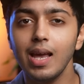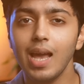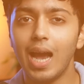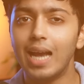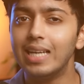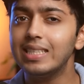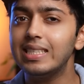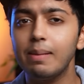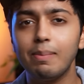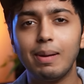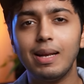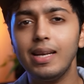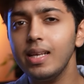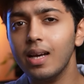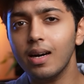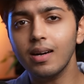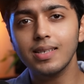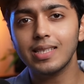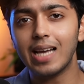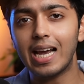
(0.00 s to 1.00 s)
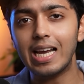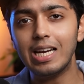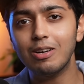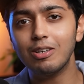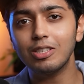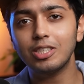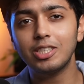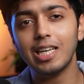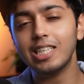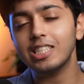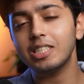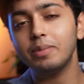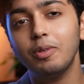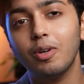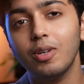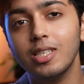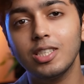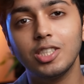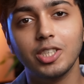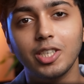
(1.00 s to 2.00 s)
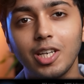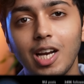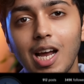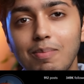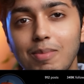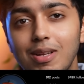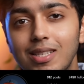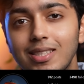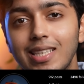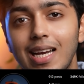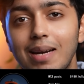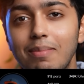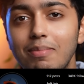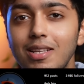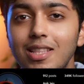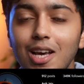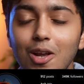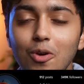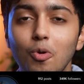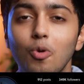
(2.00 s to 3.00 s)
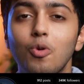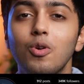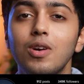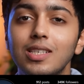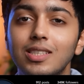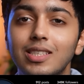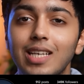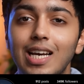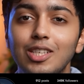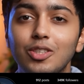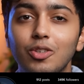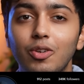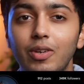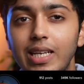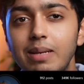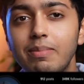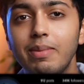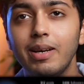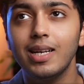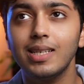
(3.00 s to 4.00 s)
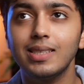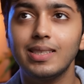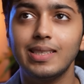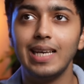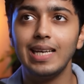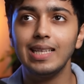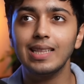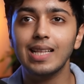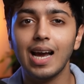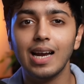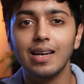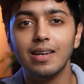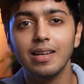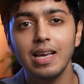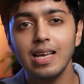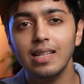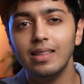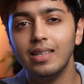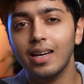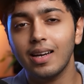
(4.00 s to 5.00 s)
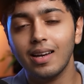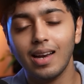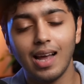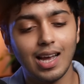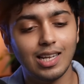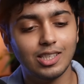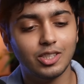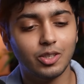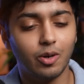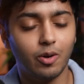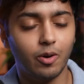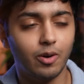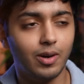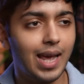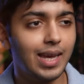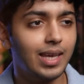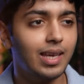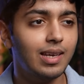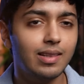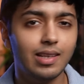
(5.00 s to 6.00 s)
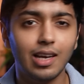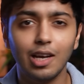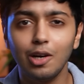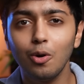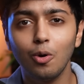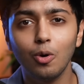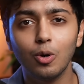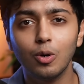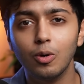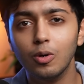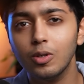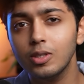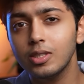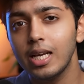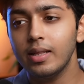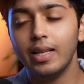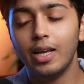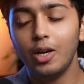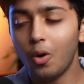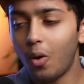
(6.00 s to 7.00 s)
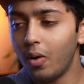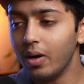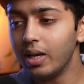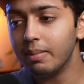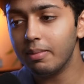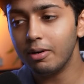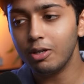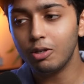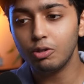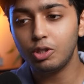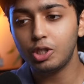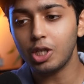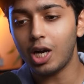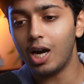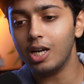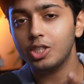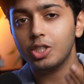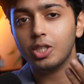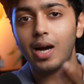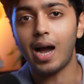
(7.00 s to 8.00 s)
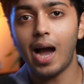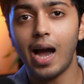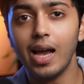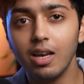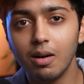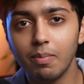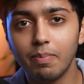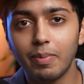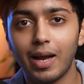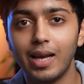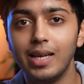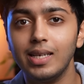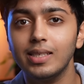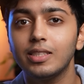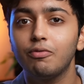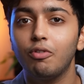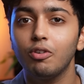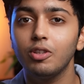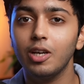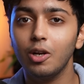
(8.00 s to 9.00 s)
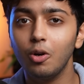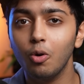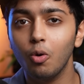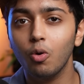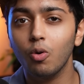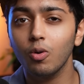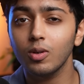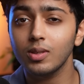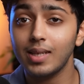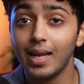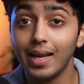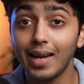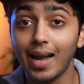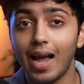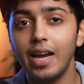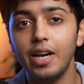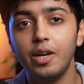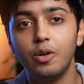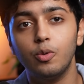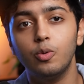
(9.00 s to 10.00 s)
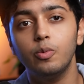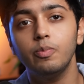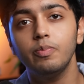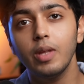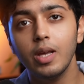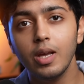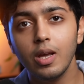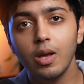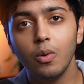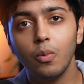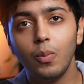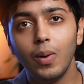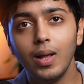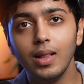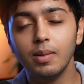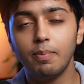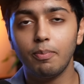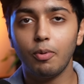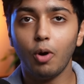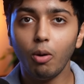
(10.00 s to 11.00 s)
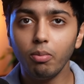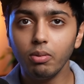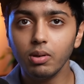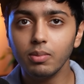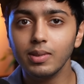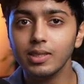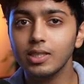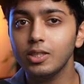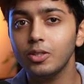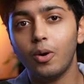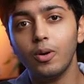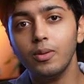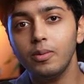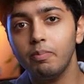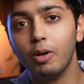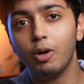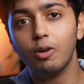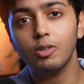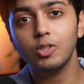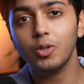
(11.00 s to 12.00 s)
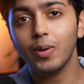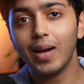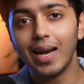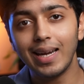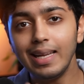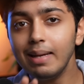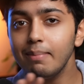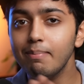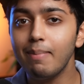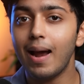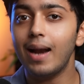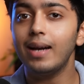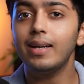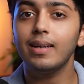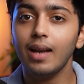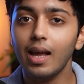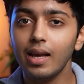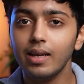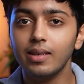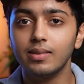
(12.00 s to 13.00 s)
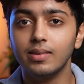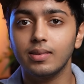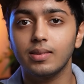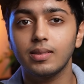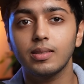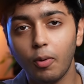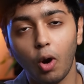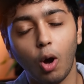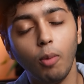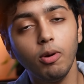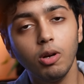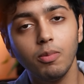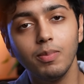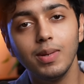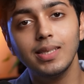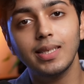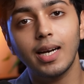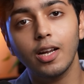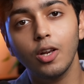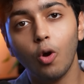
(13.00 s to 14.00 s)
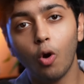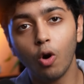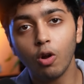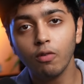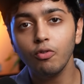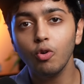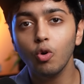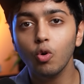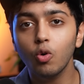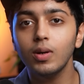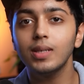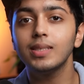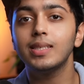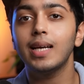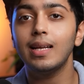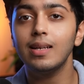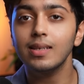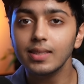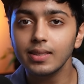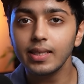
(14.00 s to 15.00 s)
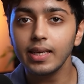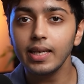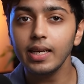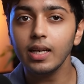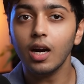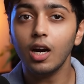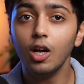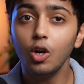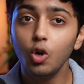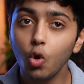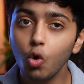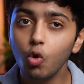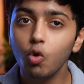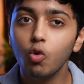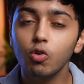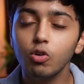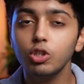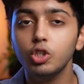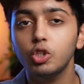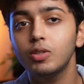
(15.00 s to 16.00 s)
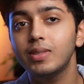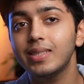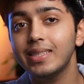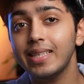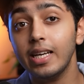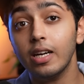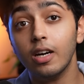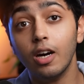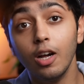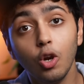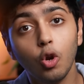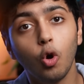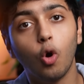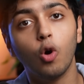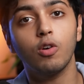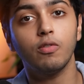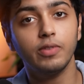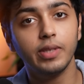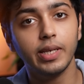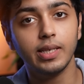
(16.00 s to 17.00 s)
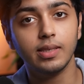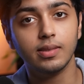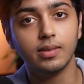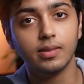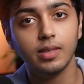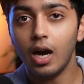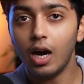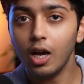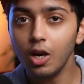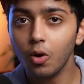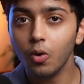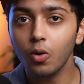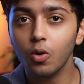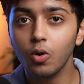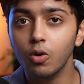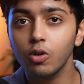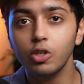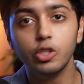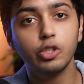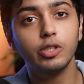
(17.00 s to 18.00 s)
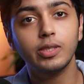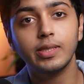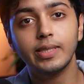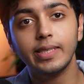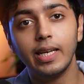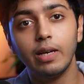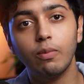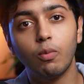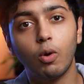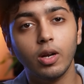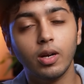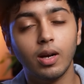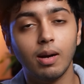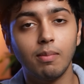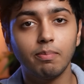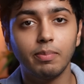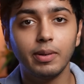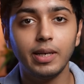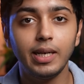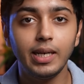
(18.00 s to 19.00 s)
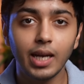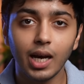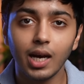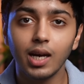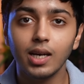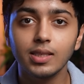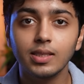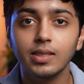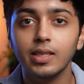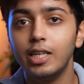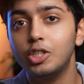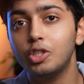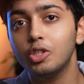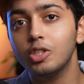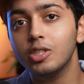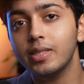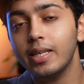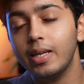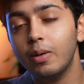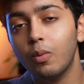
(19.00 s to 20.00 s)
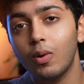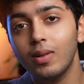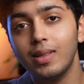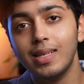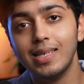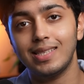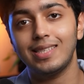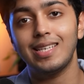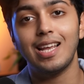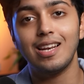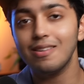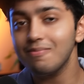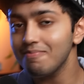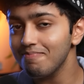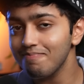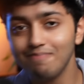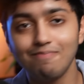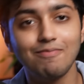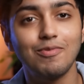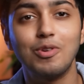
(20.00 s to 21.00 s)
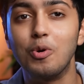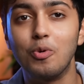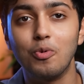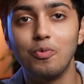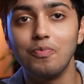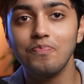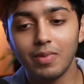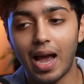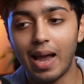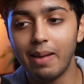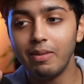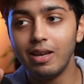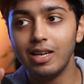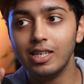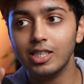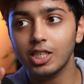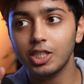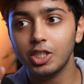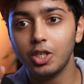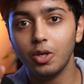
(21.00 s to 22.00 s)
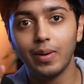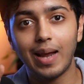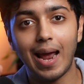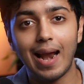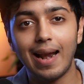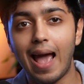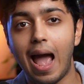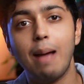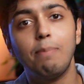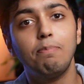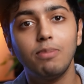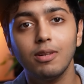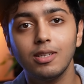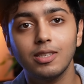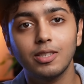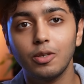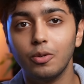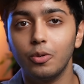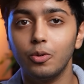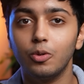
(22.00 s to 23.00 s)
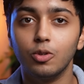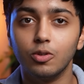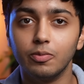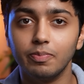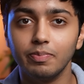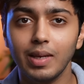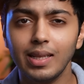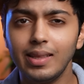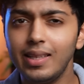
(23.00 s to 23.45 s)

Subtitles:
I see many young designers text me on Instagram and send me their logo designs on email saying that their clients are not liking their logos, they're not able to charge a higher price for their logos like I do. Well, the problem is not because you're getting bad clients. Problem is that a lot of logo designers think a logo should say a lot of things. A logo should say what a company does, it should say what they sell. No. I mean, just look at Apple's logo.